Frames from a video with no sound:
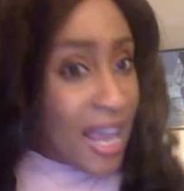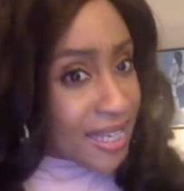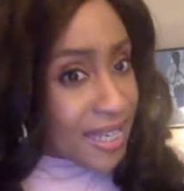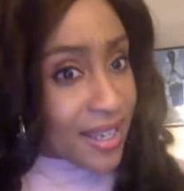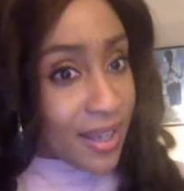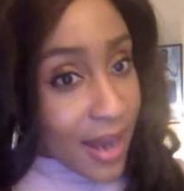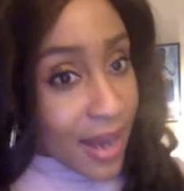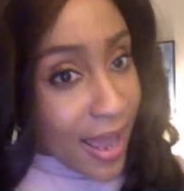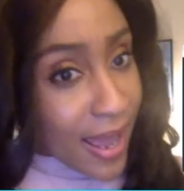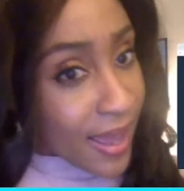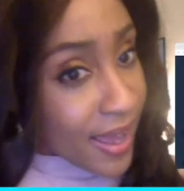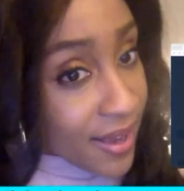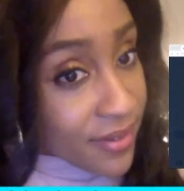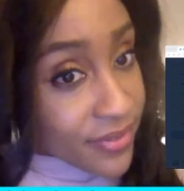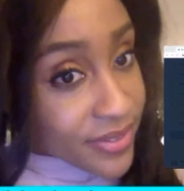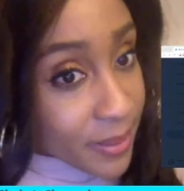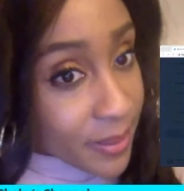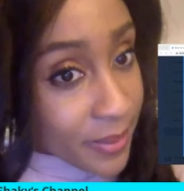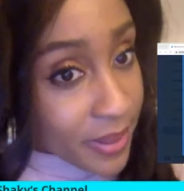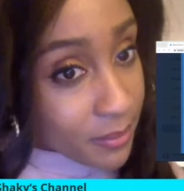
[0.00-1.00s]
Can I have
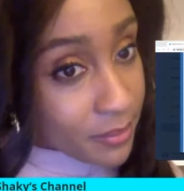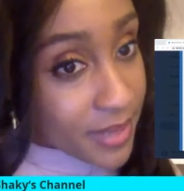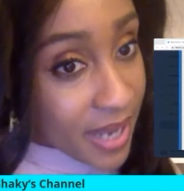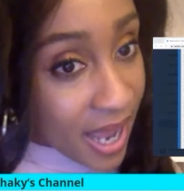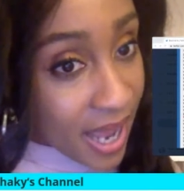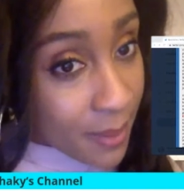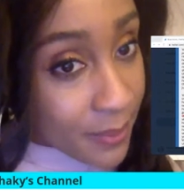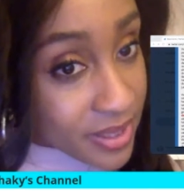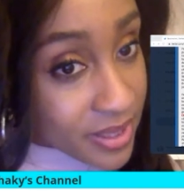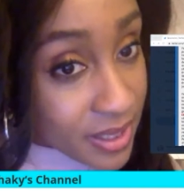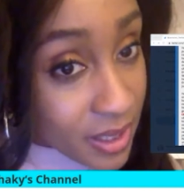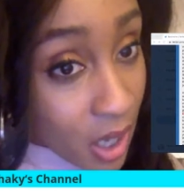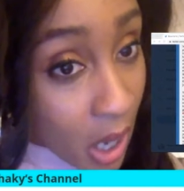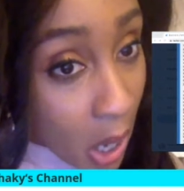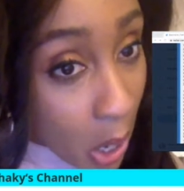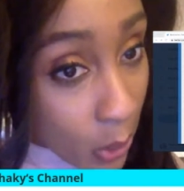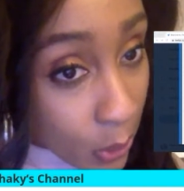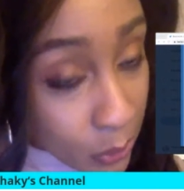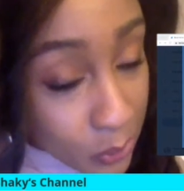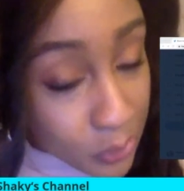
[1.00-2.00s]
some of them diamonds and
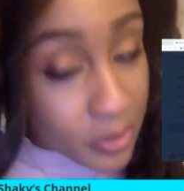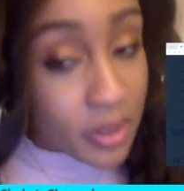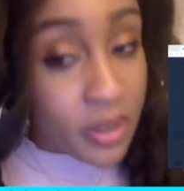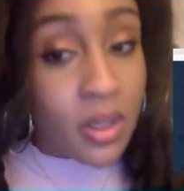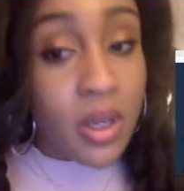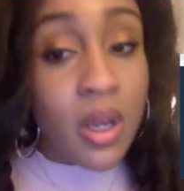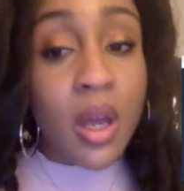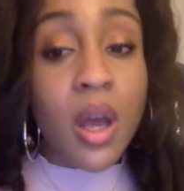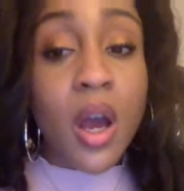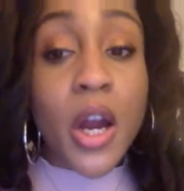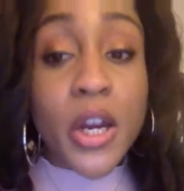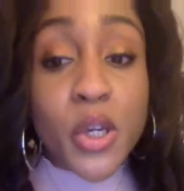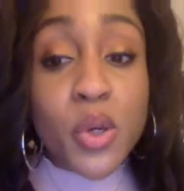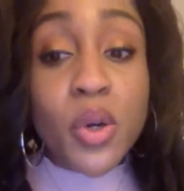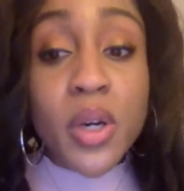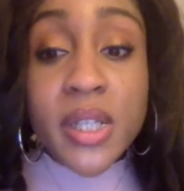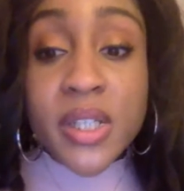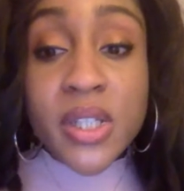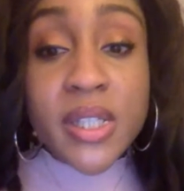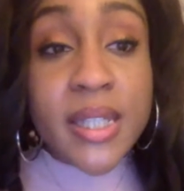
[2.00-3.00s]
gold? Are you
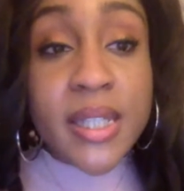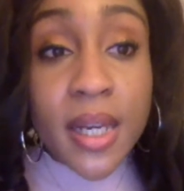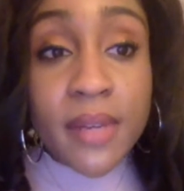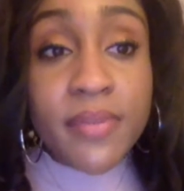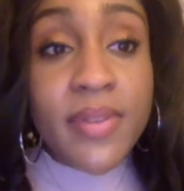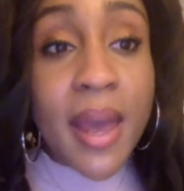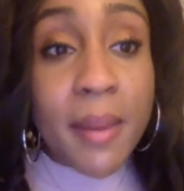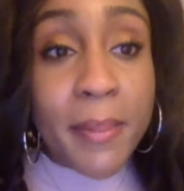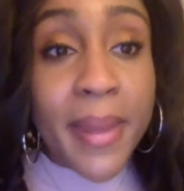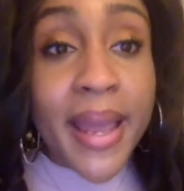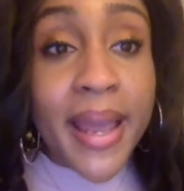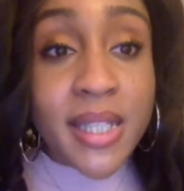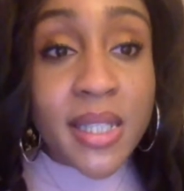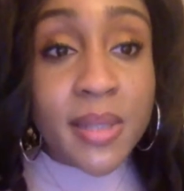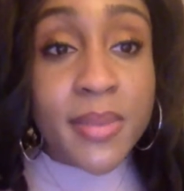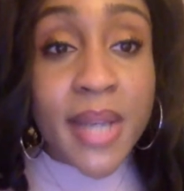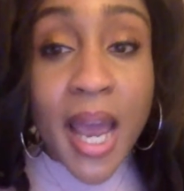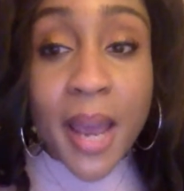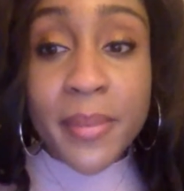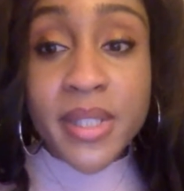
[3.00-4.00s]
gonna just give that man
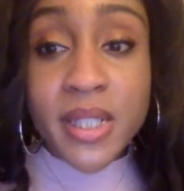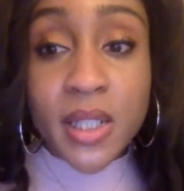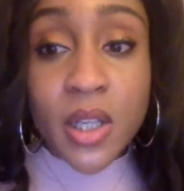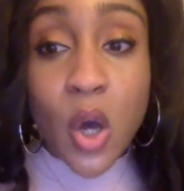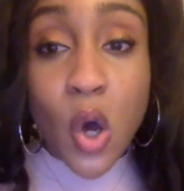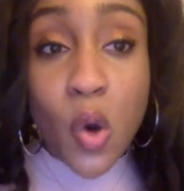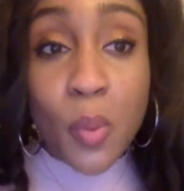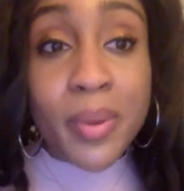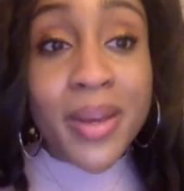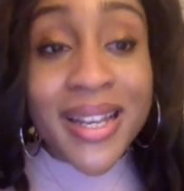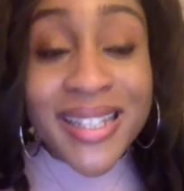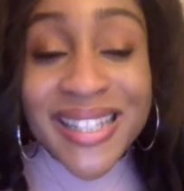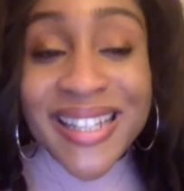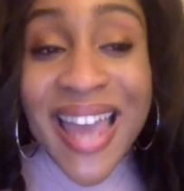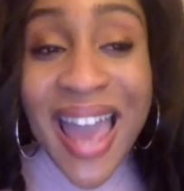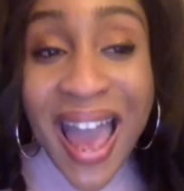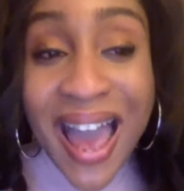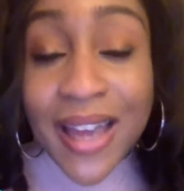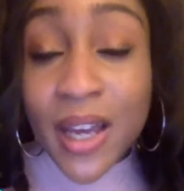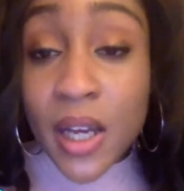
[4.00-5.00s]
some diamonds and gold because
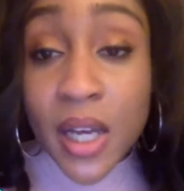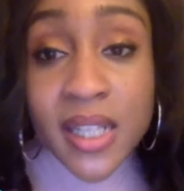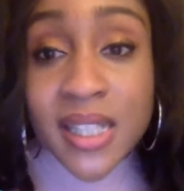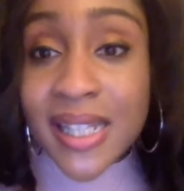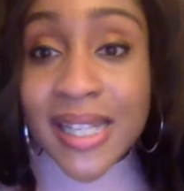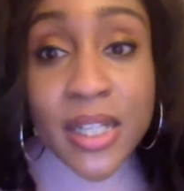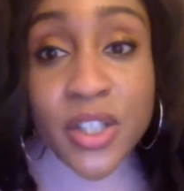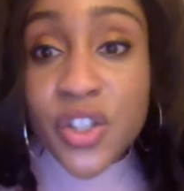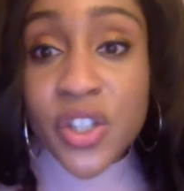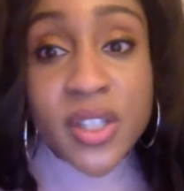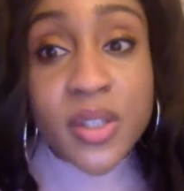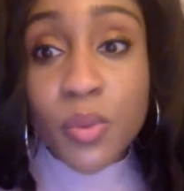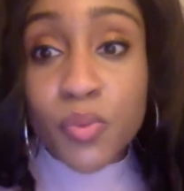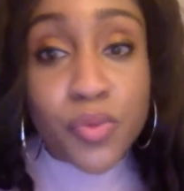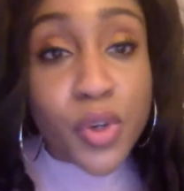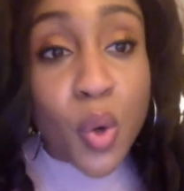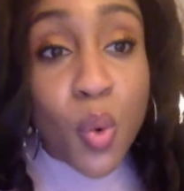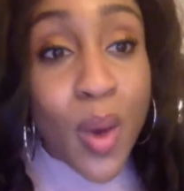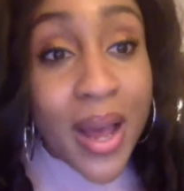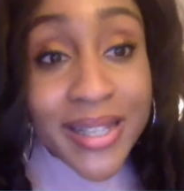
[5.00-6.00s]
he just
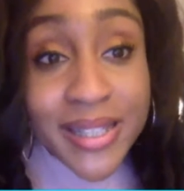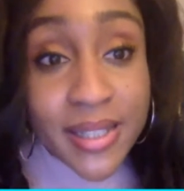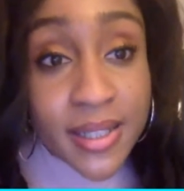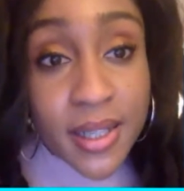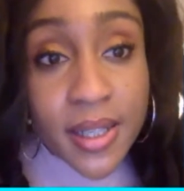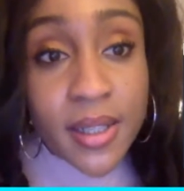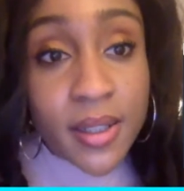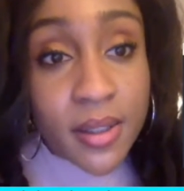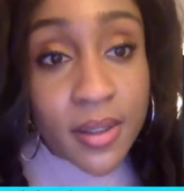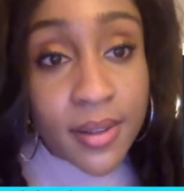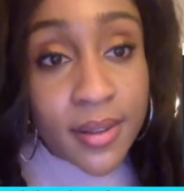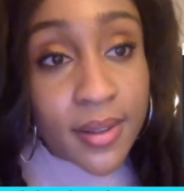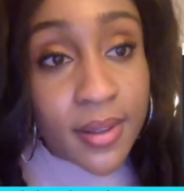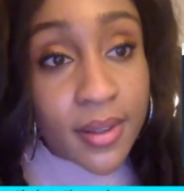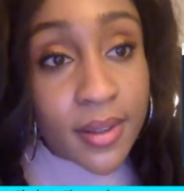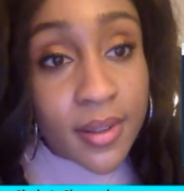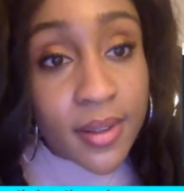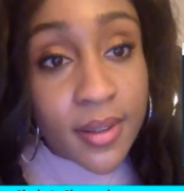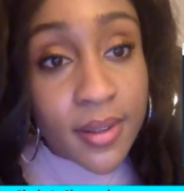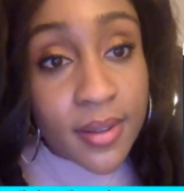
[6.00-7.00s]
requested it?
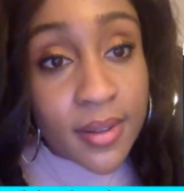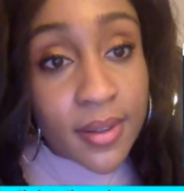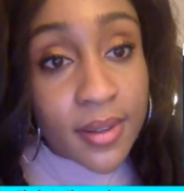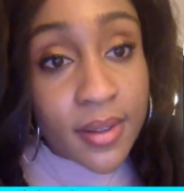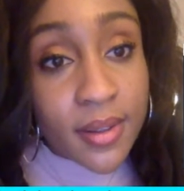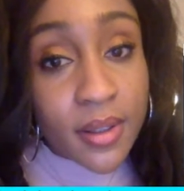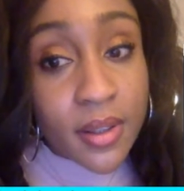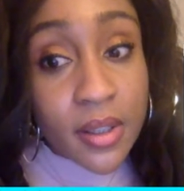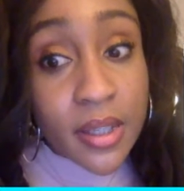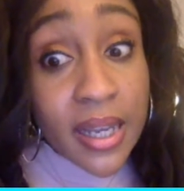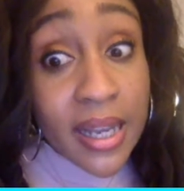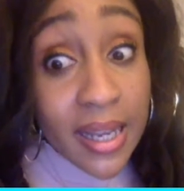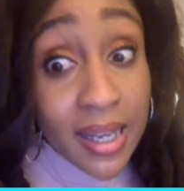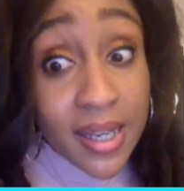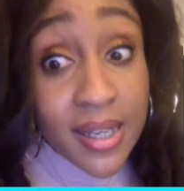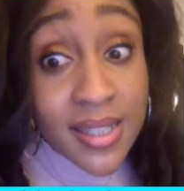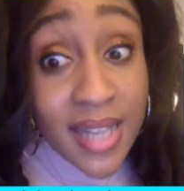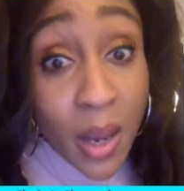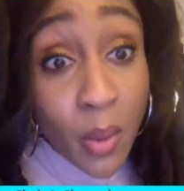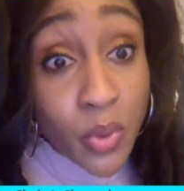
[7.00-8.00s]

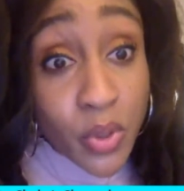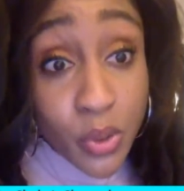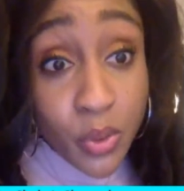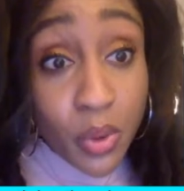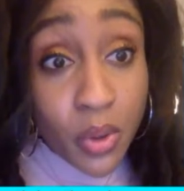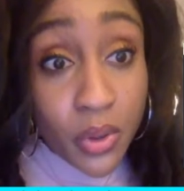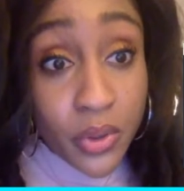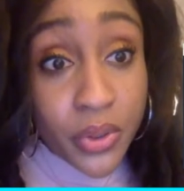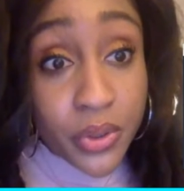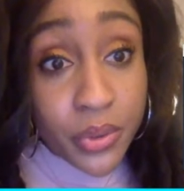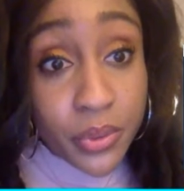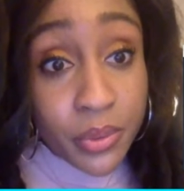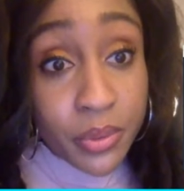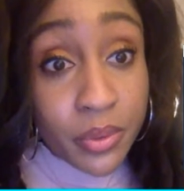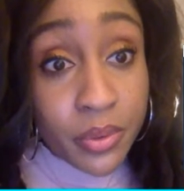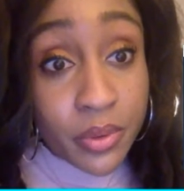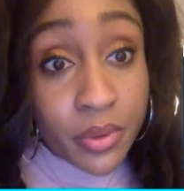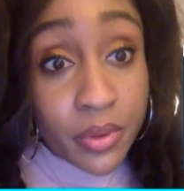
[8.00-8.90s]
Is that what you're gonna do?